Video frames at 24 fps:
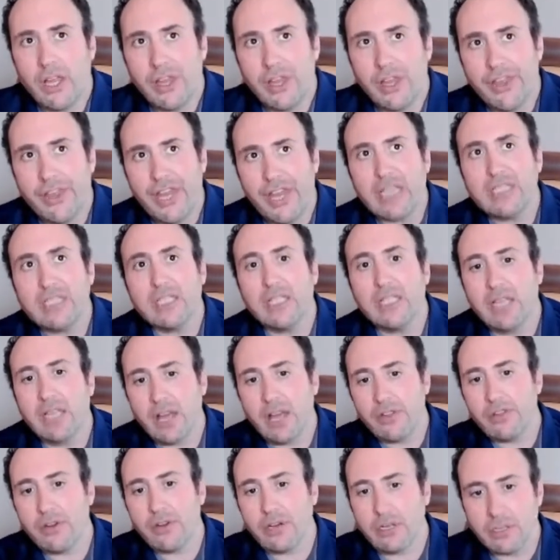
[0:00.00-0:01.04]
that's
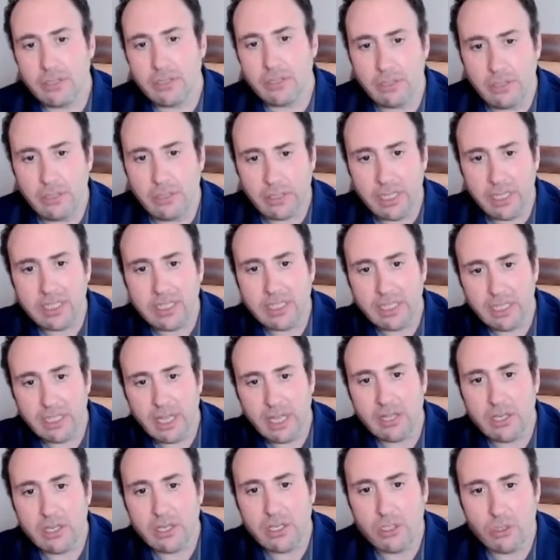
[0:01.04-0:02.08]
another you know that's
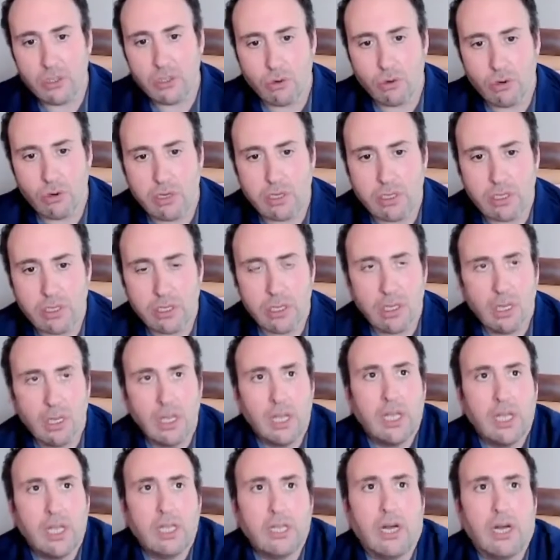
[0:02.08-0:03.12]
another source
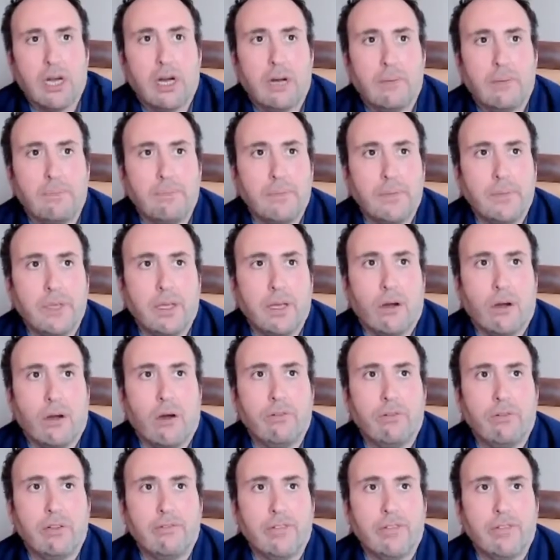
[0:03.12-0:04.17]
um,
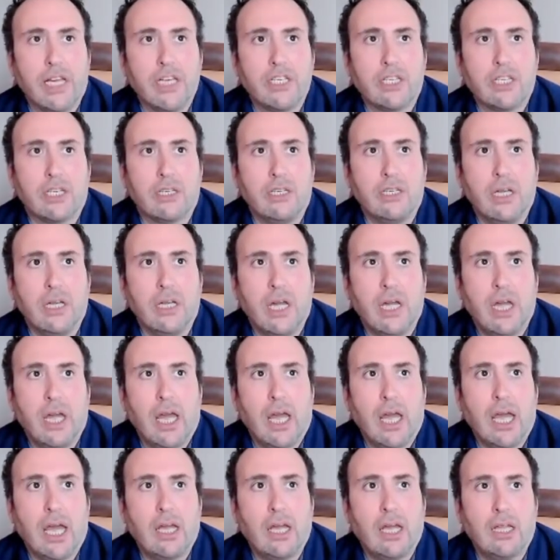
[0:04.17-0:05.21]
of inflation
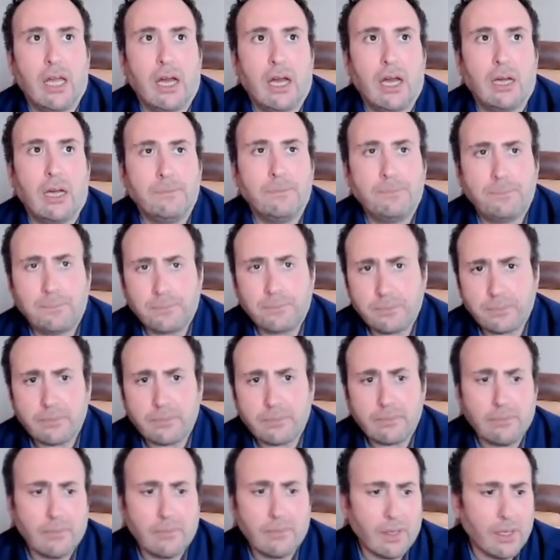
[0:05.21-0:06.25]
and um,
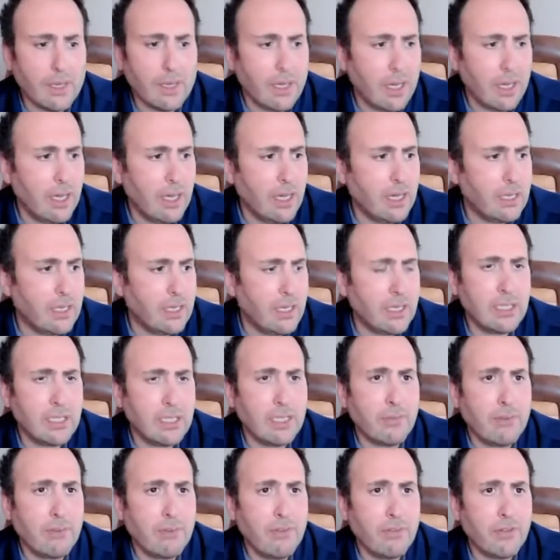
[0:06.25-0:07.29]
and and on top of